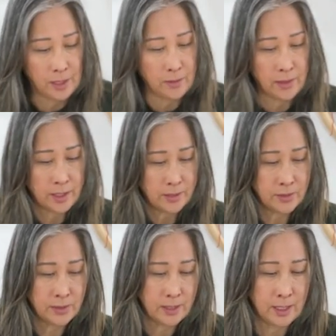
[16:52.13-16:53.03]

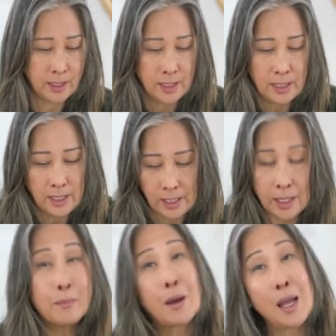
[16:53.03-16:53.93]
this,
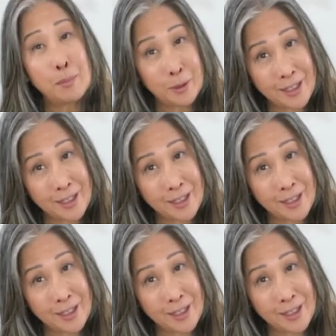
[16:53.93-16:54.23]
in my book,